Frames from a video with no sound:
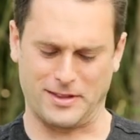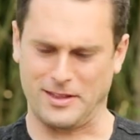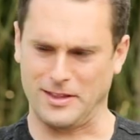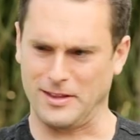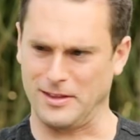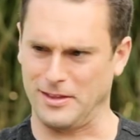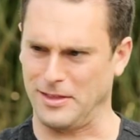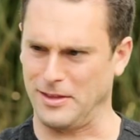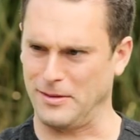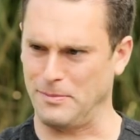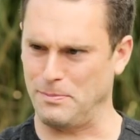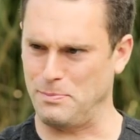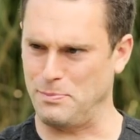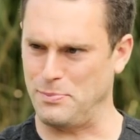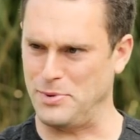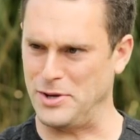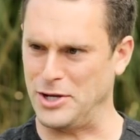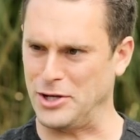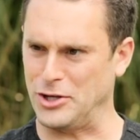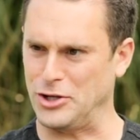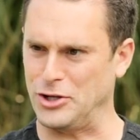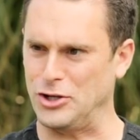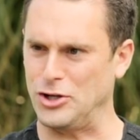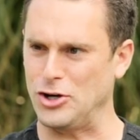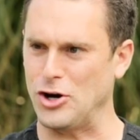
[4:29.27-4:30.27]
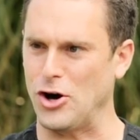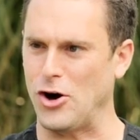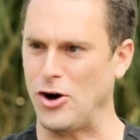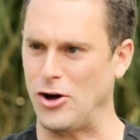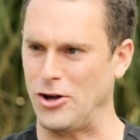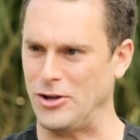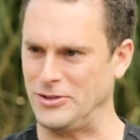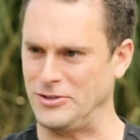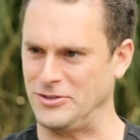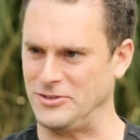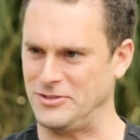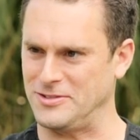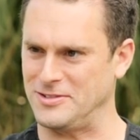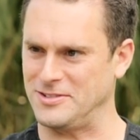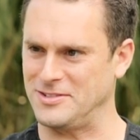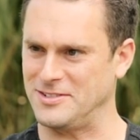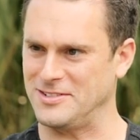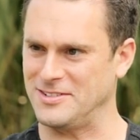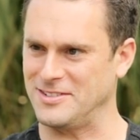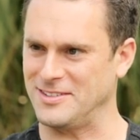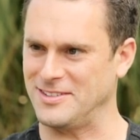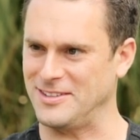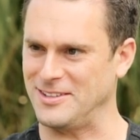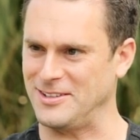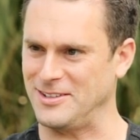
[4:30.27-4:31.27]
The big yawns
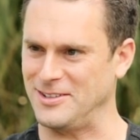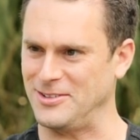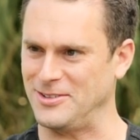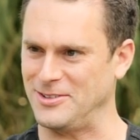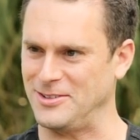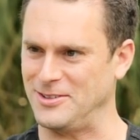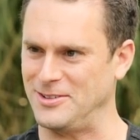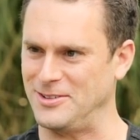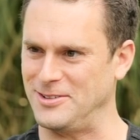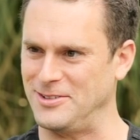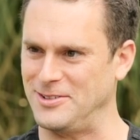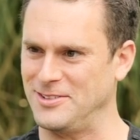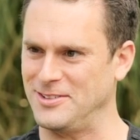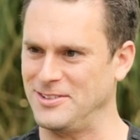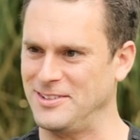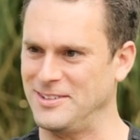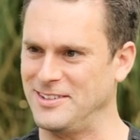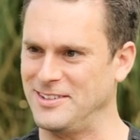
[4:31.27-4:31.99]
that you'll do.